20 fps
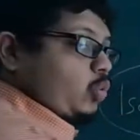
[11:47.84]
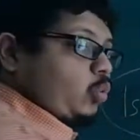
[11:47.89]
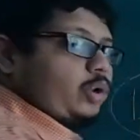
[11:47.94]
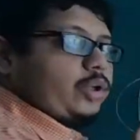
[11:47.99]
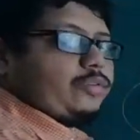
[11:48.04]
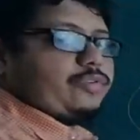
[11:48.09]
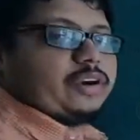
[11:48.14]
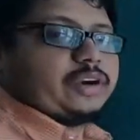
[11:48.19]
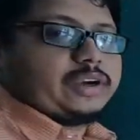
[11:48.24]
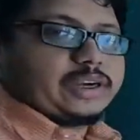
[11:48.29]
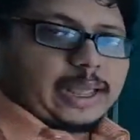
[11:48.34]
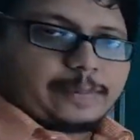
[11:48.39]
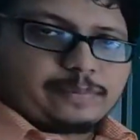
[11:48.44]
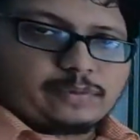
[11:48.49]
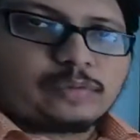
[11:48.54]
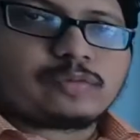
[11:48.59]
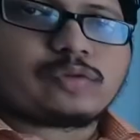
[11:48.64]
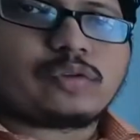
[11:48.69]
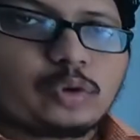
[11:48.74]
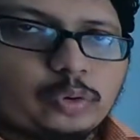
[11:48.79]
two different
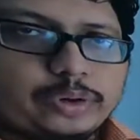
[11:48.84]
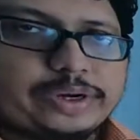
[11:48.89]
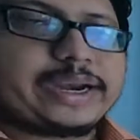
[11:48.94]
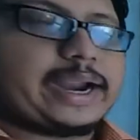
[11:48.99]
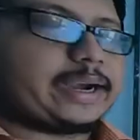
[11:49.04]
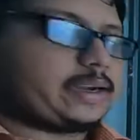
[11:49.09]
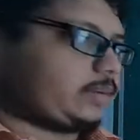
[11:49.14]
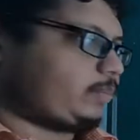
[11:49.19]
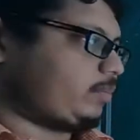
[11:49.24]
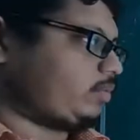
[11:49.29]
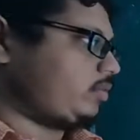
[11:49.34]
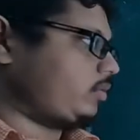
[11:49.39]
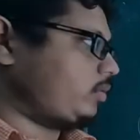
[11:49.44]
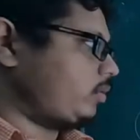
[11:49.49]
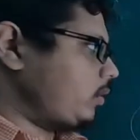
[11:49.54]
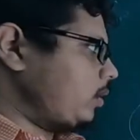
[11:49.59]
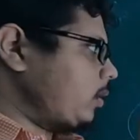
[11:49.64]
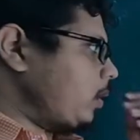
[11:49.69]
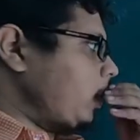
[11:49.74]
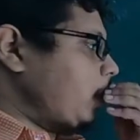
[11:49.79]
types of chlorine atoms.
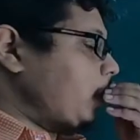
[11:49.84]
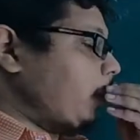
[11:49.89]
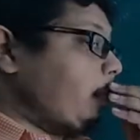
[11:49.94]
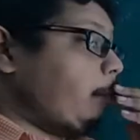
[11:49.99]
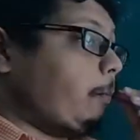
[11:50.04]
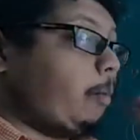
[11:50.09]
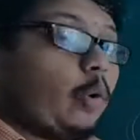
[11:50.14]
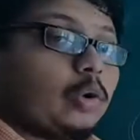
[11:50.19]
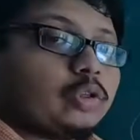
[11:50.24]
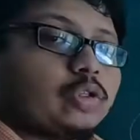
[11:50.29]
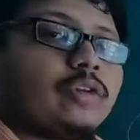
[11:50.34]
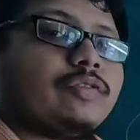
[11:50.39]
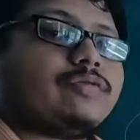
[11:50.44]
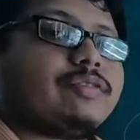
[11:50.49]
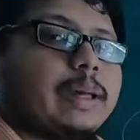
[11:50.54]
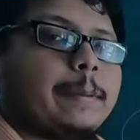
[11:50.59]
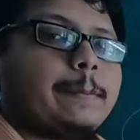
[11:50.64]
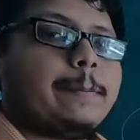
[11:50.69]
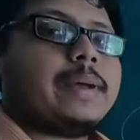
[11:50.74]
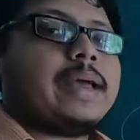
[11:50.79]
Both of
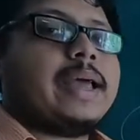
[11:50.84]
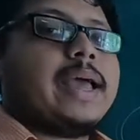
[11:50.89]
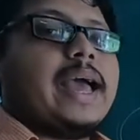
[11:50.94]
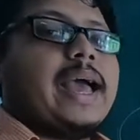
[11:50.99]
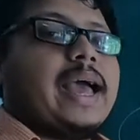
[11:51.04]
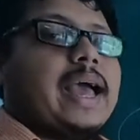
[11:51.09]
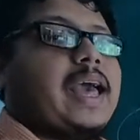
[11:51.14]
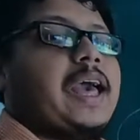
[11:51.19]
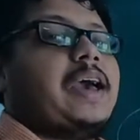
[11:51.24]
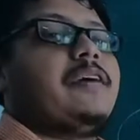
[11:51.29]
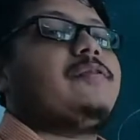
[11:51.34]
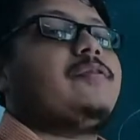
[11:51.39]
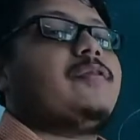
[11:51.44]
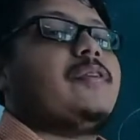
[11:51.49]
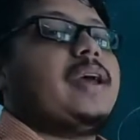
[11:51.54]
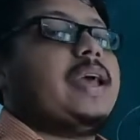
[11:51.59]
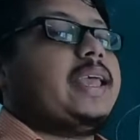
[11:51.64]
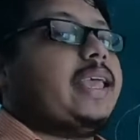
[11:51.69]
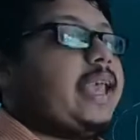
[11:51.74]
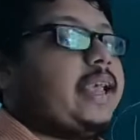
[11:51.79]
them
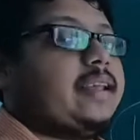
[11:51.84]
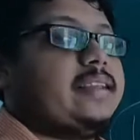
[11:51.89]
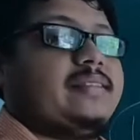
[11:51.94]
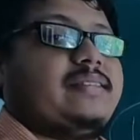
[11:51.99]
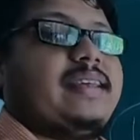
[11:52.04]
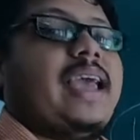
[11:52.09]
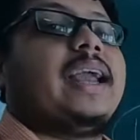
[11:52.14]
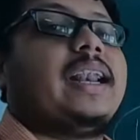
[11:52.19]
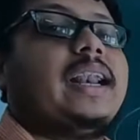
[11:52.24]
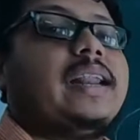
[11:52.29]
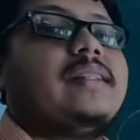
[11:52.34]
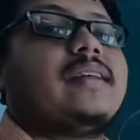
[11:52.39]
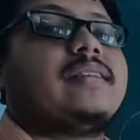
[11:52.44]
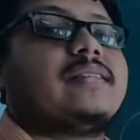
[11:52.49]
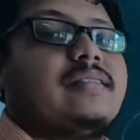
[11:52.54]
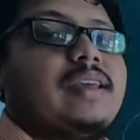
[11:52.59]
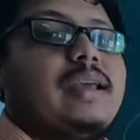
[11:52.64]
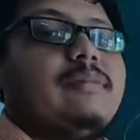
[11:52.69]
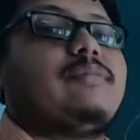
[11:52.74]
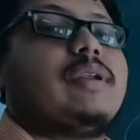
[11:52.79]
have exactly the
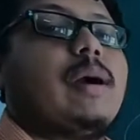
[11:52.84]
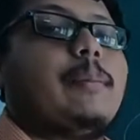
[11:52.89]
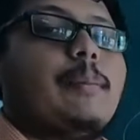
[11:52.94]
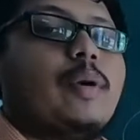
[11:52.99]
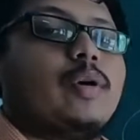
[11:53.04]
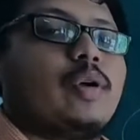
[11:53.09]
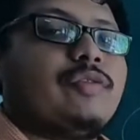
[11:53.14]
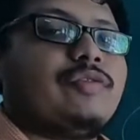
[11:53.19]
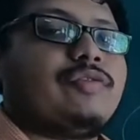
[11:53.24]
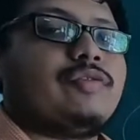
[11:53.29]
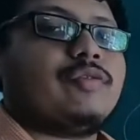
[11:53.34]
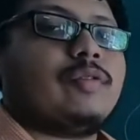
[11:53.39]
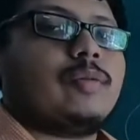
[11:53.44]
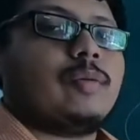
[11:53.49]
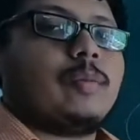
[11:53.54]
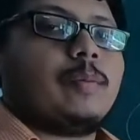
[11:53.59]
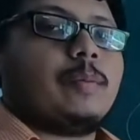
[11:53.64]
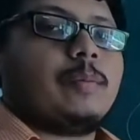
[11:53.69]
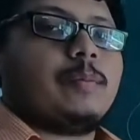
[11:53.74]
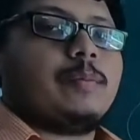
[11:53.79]
same number
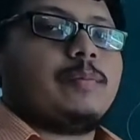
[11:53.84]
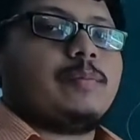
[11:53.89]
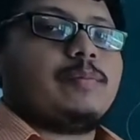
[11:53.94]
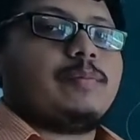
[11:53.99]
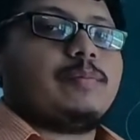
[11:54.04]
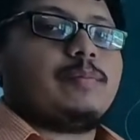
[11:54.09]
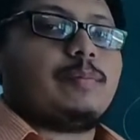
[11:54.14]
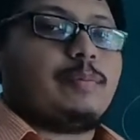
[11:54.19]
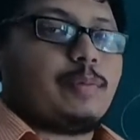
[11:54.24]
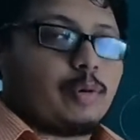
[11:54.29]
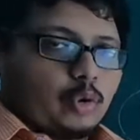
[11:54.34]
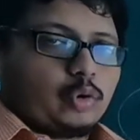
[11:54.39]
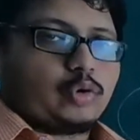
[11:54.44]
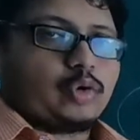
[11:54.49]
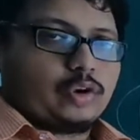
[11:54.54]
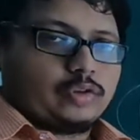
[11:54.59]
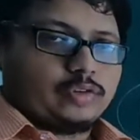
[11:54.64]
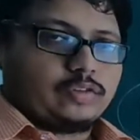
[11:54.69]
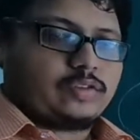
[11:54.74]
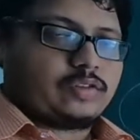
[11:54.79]
of
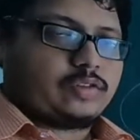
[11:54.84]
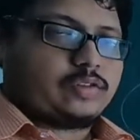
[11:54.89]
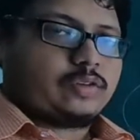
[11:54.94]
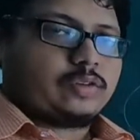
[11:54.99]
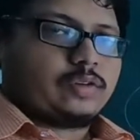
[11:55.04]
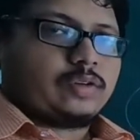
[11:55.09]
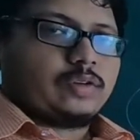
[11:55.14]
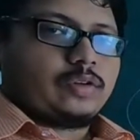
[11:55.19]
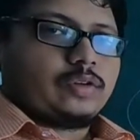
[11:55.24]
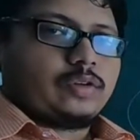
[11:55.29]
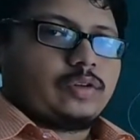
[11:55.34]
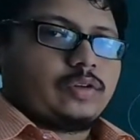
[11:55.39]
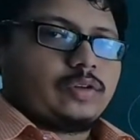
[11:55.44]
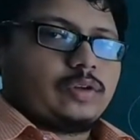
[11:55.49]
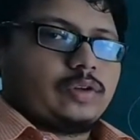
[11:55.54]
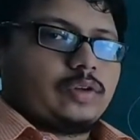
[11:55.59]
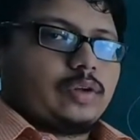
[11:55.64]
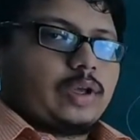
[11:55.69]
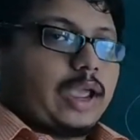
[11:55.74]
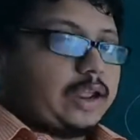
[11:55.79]
protons.
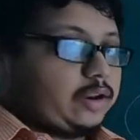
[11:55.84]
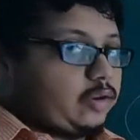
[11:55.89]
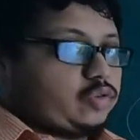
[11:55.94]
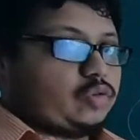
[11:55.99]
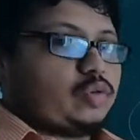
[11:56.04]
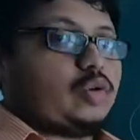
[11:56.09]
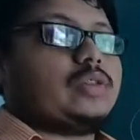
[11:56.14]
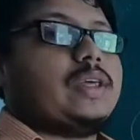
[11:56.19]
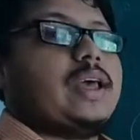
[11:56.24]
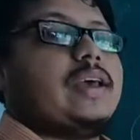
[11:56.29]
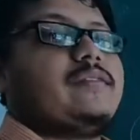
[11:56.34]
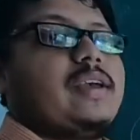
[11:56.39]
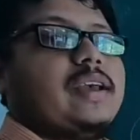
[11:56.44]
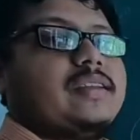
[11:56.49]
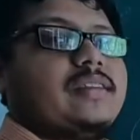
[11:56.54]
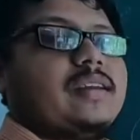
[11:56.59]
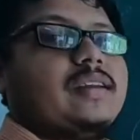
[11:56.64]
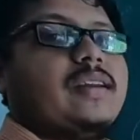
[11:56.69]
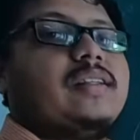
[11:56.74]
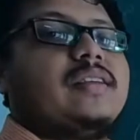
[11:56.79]
And so they have
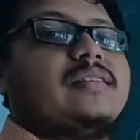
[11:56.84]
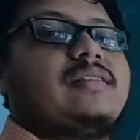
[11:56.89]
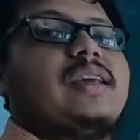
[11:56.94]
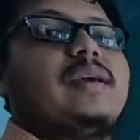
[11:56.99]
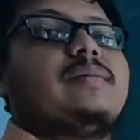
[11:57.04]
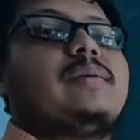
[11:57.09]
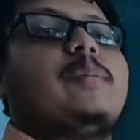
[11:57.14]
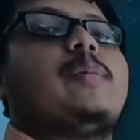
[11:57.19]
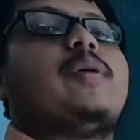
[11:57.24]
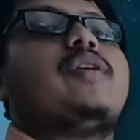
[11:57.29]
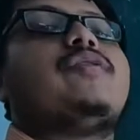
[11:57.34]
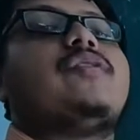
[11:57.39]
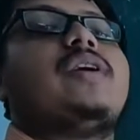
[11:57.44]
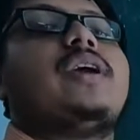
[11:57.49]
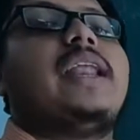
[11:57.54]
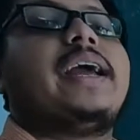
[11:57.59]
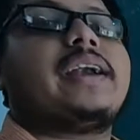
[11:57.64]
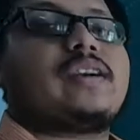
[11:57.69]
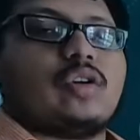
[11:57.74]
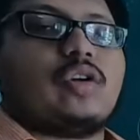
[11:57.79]
exactly the same number of
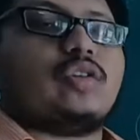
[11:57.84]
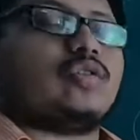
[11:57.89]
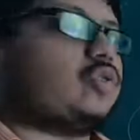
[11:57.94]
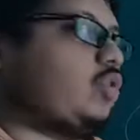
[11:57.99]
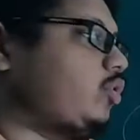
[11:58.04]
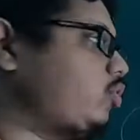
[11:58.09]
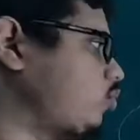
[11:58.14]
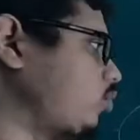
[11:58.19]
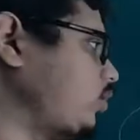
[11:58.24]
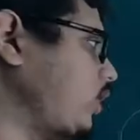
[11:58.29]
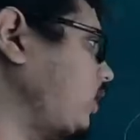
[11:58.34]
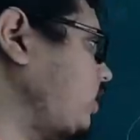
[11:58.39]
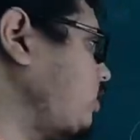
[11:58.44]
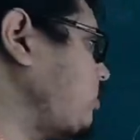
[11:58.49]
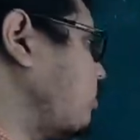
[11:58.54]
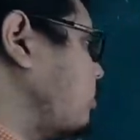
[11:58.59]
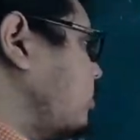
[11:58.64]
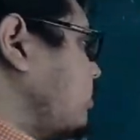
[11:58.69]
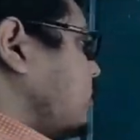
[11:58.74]
electrons also, that is